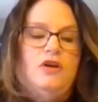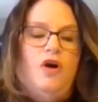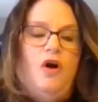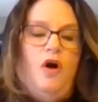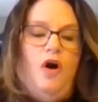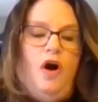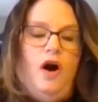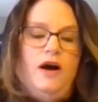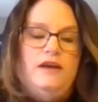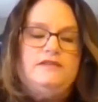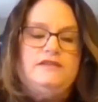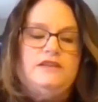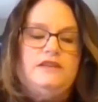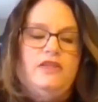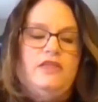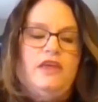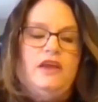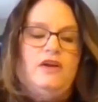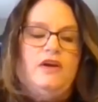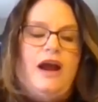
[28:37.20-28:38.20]
costs
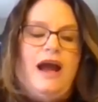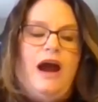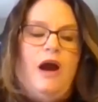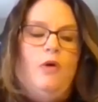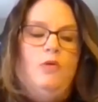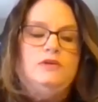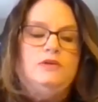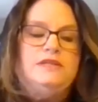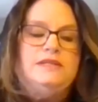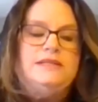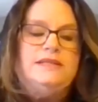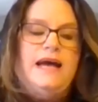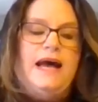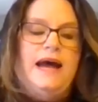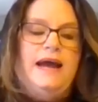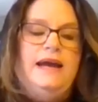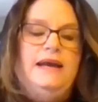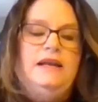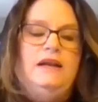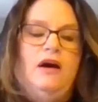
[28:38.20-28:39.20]
that are
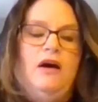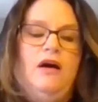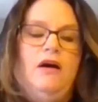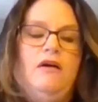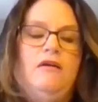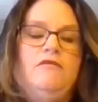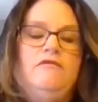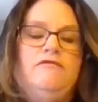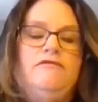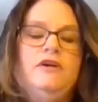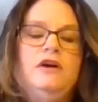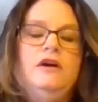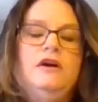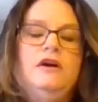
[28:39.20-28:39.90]
outside of